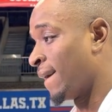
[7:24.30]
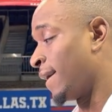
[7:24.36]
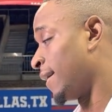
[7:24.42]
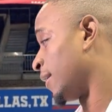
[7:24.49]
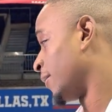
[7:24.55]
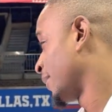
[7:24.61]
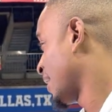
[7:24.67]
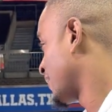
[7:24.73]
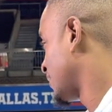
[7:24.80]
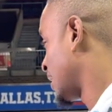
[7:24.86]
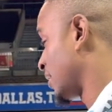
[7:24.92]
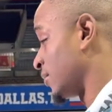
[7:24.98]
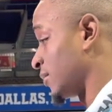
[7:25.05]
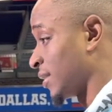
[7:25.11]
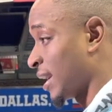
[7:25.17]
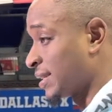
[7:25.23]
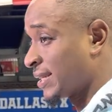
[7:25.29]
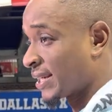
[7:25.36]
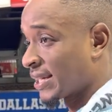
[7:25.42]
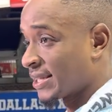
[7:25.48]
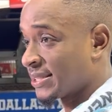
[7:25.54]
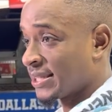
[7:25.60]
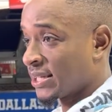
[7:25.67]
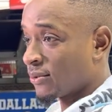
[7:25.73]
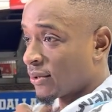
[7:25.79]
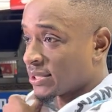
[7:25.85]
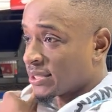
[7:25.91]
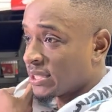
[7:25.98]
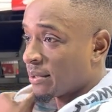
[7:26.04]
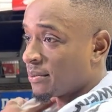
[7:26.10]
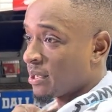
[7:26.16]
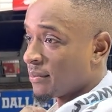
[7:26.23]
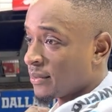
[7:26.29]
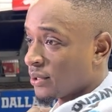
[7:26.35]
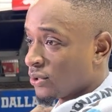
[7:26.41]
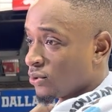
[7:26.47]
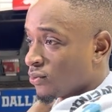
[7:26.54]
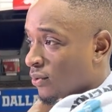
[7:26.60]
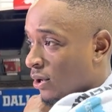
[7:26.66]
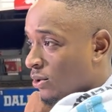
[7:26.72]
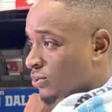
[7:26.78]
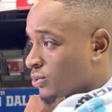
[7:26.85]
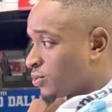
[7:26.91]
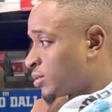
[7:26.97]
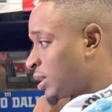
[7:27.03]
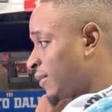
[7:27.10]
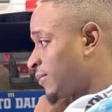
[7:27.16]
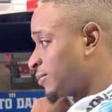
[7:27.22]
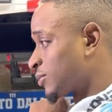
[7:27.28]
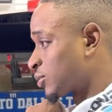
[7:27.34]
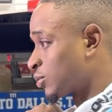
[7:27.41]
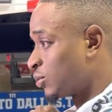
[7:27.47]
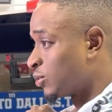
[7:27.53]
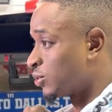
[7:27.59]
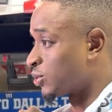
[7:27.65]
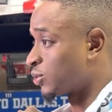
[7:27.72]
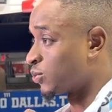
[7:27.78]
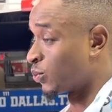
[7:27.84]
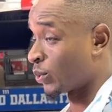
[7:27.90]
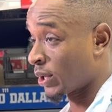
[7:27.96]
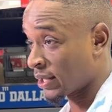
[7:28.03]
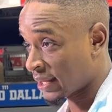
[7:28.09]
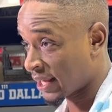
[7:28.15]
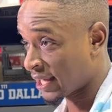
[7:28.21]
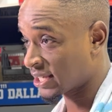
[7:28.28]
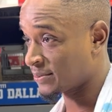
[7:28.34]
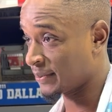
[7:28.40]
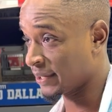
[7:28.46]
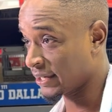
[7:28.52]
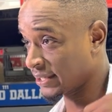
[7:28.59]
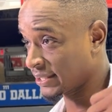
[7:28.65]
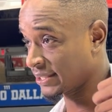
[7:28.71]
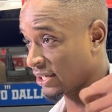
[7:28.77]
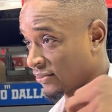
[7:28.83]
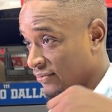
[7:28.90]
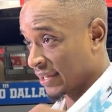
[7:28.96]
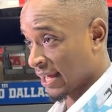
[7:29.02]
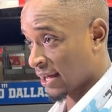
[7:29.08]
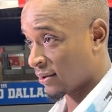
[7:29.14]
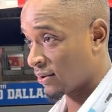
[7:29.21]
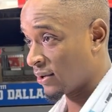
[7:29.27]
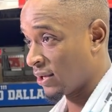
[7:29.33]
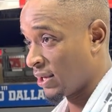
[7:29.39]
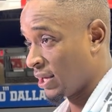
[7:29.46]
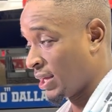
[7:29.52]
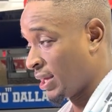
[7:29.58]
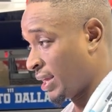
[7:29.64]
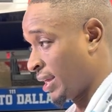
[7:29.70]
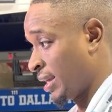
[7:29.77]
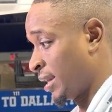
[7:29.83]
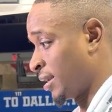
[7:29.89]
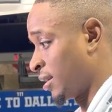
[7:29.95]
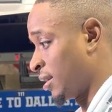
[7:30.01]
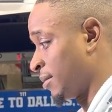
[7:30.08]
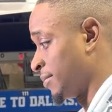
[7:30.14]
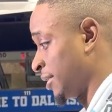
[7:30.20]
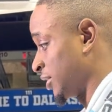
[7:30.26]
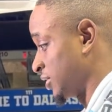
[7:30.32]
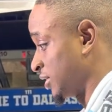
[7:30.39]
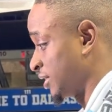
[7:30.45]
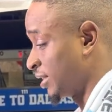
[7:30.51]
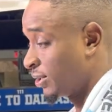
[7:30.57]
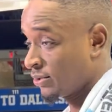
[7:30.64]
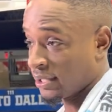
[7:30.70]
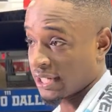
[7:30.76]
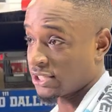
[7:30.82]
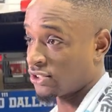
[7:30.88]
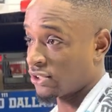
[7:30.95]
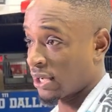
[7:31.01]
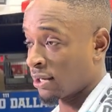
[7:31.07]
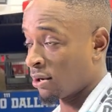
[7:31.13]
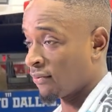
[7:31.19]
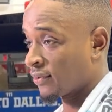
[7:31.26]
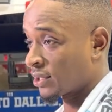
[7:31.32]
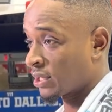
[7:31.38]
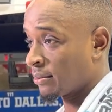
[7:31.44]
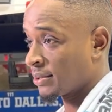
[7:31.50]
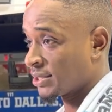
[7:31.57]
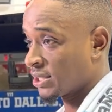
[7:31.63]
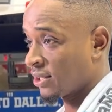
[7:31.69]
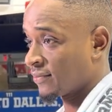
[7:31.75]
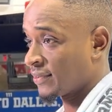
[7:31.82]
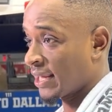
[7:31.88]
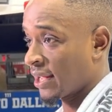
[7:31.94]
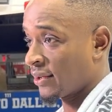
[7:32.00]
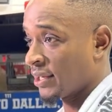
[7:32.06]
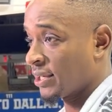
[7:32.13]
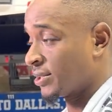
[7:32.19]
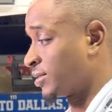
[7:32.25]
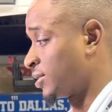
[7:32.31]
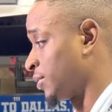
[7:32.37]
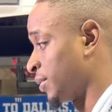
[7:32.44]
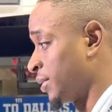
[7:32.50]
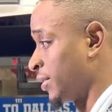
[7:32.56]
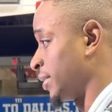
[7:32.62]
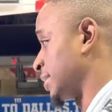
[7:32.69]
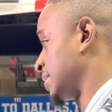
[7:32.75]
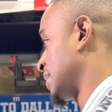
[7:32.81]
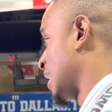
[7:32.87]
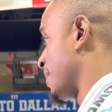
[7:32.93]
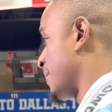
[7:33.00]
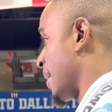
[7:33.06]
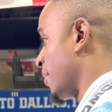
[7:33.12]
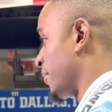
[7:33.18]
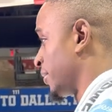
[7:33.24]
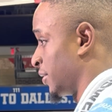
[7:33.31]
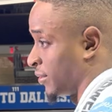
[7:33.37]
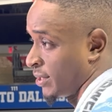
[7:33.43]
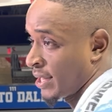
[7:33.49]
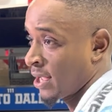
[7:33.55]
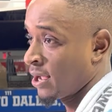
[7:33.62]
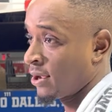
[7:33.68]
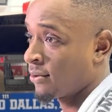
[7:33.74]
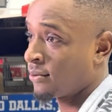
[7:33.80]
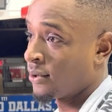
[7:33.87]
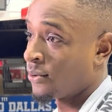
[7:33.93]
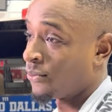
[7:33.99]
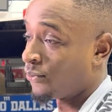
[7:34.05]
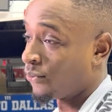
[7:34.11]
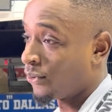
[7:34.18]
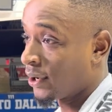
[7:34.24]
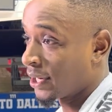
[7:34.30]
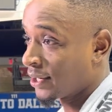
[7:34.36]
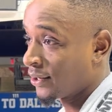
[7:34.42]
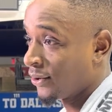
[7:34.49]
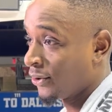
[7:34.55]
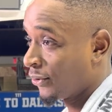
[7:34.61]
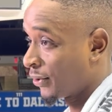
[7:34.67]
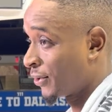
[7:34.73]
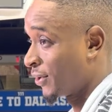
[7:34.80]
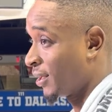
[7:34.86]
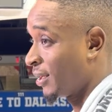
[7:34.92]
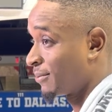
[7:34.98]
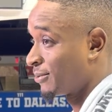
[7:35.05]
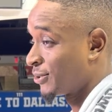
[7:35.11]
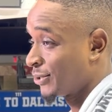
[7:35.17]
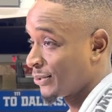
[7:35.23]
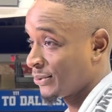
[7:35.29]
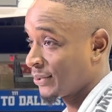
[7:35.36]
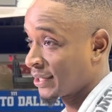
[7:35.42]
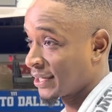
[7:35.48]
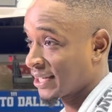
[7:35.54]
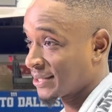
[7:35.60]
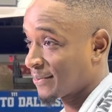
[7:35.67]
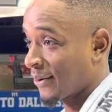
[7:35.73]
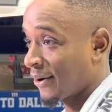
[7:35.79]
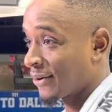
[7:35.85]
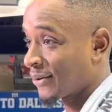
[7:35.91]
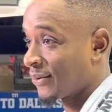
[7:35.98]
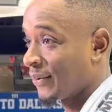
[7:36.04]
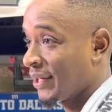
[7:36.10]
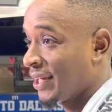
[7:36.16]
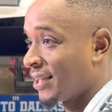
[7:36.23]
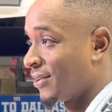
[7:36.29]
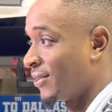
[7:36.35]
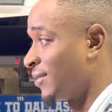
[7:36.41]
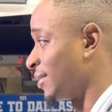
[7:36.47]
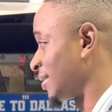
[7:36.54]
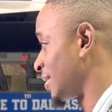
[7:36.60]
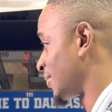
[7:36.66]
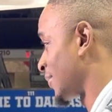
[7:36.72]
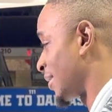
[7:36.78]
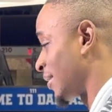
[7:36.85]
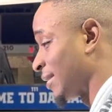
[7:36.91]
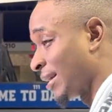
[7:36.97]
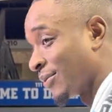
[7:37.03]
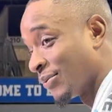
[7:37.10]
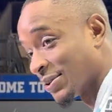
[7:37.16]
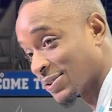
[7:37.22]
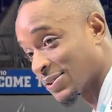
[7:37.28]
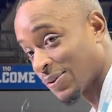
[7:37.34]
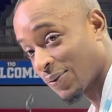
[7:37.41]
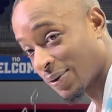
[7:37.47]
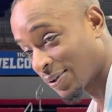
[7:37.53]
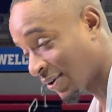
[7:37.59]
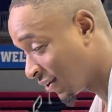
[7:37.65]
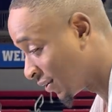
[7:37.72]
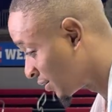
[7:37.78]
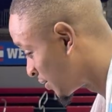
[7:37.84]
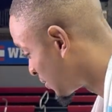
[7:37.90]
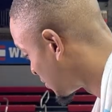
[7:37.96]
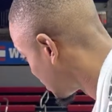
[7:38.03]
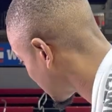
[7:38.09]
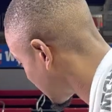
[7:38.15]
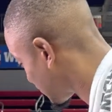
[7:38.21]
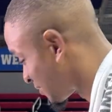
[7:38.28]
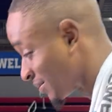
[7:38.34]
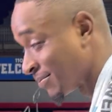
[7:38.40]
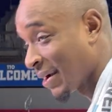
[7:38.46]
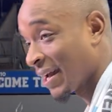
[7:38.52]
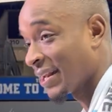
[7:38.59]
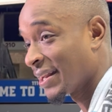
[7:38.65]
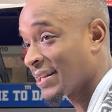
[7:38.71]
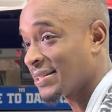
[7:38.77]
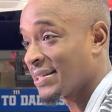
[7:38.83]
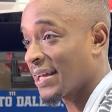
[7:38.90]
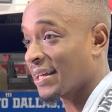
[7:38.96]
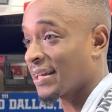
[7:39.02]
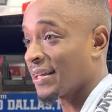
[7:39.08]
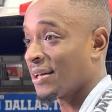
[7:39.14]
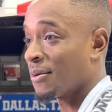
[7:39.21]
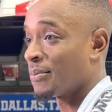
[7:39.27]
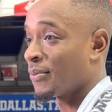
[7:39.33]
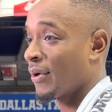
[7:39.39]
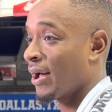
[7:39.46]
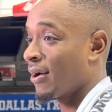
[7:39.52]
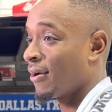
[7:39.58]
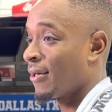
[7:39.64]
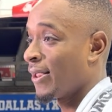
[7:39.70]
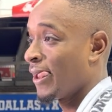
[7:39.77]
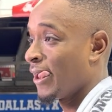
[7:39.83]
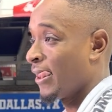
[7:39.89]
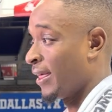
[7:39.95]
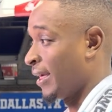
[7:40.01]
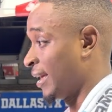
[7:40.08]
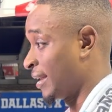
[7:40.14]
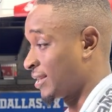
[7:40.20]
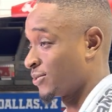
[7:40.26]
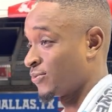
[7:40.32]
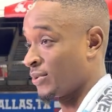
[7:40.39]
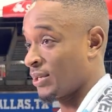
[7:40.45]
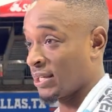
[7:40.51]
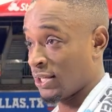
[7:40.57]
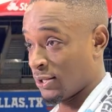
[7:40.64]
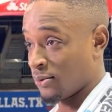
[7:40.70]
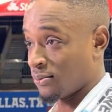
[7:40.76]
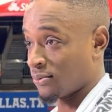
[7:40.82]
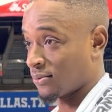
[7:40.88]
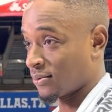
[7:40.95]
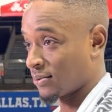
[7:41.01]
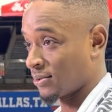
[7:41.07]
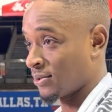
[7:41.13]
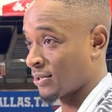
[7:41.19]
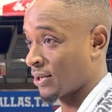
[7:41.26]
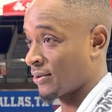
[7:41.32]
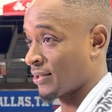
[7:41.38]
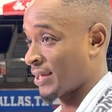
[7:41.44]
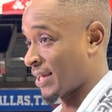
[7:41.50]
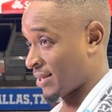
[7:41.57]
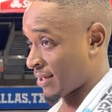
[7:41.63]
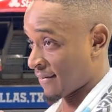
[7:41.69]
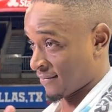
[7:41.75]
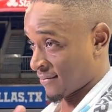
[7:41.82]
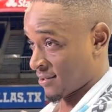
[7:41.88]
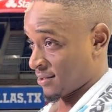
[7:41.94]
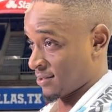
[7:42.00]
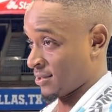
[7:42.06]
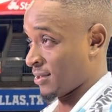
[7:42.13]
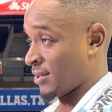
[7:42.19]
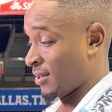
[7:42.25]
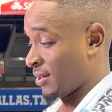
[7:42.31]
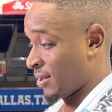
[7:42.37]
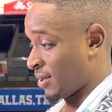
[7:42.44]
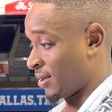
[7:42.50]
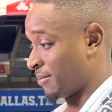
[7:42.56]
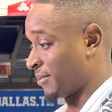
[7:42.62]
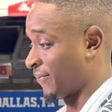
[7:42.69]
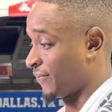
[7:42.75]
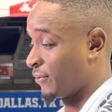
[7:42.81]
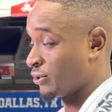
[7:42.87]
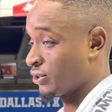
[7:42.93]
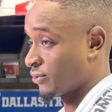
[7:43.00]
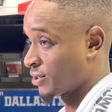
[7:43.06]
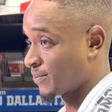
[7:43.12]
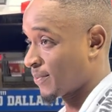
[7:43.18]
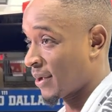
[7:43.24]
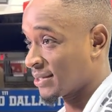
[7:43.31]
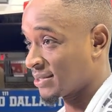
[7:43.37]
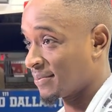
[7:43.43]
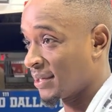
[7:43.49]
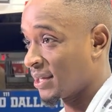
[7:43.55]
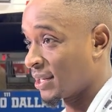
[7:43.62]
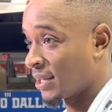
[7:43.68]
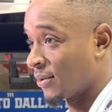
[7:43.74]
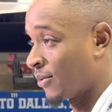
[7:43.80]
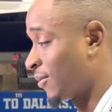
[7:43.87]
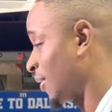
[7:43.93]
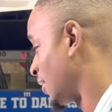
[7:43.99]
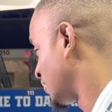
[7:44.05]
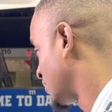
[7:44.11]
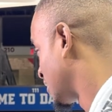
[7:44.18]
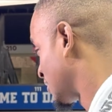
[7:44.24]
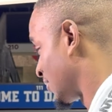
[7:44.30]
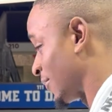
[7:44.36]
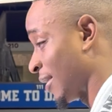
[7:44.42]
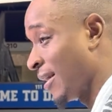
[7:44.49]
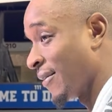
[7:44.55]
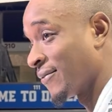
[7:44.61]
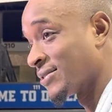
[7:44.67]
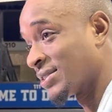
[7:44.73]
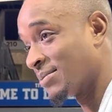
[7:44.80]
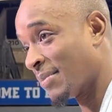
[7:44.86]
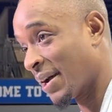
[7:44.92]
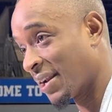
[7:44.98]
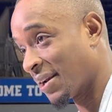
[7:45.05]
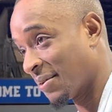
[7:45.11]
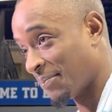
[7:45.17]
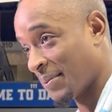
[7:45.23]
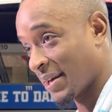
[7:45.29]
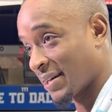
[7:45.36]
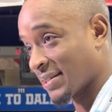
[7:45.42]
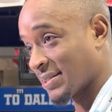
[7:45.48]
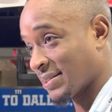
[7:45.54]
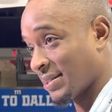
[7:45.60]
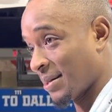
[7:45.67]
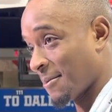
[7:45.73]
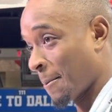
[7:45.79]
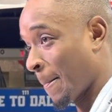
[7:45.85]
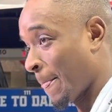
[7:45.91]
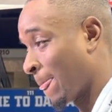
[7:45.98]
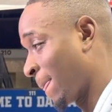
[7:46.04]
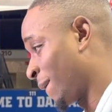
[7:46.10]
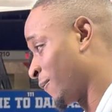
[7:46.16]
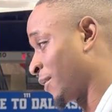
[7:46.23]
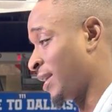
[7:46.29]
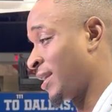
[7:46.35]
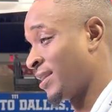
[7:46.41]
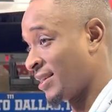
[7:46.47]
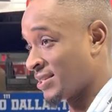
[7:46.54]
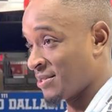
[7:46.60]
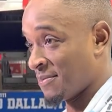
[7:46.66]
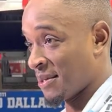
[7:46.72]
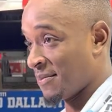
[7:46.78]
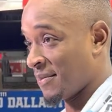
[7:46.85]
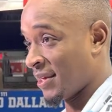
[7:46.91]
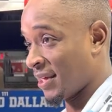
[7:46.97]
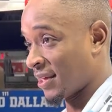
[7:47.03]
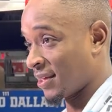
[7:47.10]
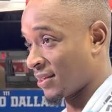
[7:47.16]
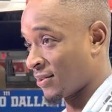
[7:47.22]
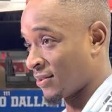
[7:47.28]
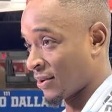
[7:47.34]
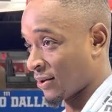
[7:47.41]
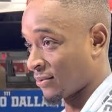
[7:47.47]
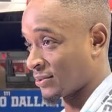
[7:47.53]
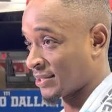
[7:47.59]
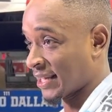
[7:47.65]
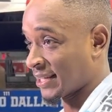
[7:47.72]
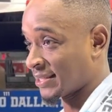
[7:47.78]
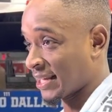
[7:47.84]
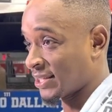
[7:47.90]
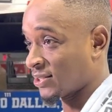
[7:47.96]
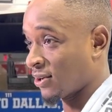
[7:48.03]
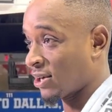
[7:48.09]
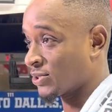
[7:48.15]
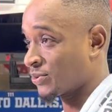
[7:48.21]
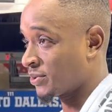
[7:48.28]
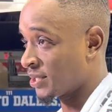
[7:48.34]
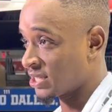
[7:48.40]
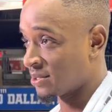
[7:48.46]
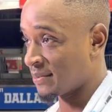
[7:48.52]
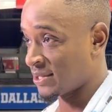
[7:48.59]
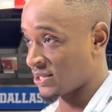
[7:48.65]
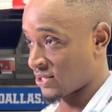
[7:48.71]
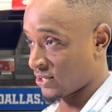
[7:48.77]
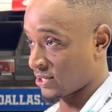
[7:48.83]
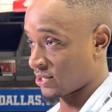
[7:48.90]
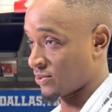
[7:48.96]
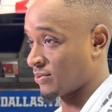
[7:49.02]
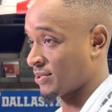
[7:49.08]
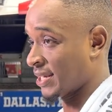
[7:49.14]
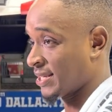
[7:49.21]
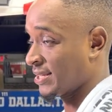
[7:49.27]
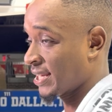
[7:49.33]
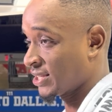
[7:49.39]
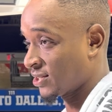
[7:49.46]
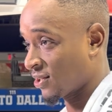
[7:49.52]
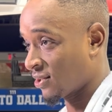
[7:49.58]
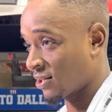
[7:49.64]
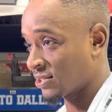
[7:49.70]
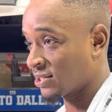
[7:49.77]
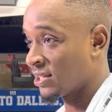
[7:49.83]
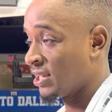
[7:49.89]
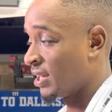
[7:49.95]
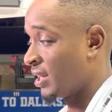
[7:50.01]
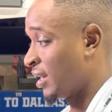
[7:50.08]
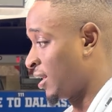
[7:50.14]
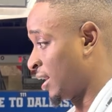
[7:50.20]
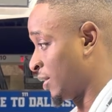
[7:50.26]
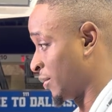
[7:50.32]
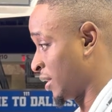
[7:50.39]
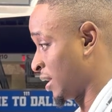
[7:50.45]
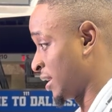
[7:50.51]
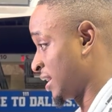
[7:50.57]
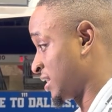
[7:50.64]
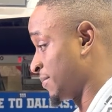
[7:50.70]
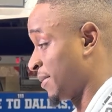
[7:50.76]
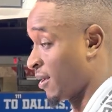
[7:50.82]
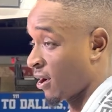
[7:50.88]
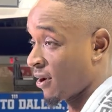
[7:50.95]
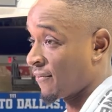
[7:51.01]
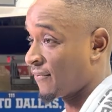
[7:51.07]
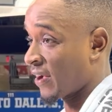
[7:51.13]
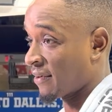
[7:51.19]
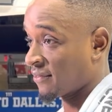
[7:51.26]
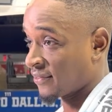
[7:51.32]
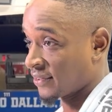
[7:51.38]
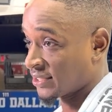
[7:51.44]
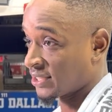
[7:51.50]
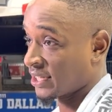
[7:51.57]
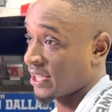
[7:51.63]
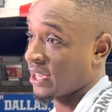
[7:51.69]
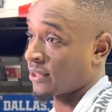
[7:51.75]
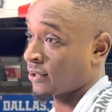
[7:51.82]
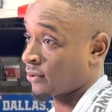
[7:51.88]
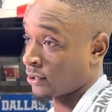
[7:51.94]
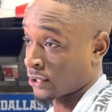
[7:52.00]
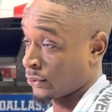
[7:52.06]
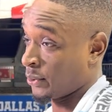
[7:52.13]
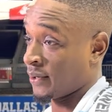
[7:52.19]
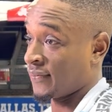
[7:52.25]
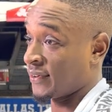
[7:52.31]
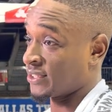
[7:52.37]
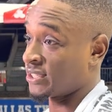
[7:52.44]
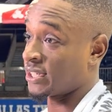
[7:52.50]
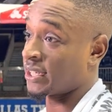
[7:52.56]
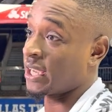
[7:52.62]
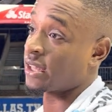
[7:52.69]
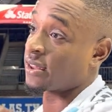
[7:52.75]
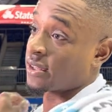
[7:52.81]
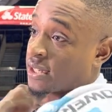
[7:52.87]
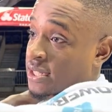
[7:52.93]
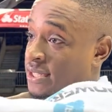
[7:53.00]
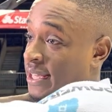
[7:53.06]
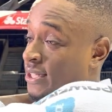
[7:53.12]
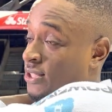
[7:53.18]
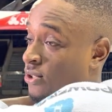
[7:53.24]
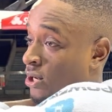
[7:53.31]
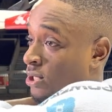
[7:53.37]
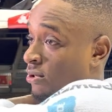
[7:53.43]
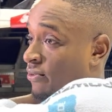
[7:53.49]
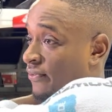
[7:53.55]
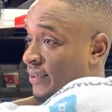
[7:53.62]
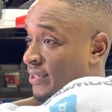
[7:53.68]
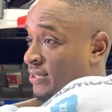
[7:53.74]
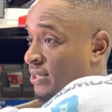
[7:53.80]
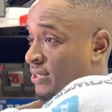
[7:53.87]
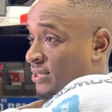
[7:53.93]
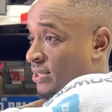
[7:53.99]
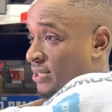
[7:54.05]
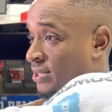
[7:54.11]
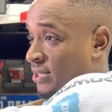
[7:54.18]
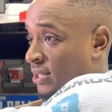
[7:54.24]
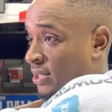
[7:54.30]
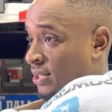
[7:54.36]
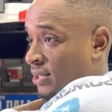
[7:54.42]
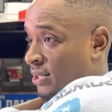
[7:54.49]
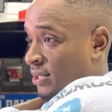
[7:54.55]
Uh, we have a lot of new guys, like I said, who are stepping up into new roles, who come from schools where they experience self doubt, and um, they're still yet trying to overcome the self doubt here. So when you're in a timeout and you're down one or you're up two against Paul Quinn, you're looking around like what's going on. You're looking for somebody to check and help you out, and it's really you. You know, you have to um, diffusion of responsibility. We're all looking around for somebody to pick us up when it needs to be me. You know, who takes that charge when it needs to be Zhuric, who takes that charge, and when it needs to be all five of us together or three of us together to take charge of a 15 to 16.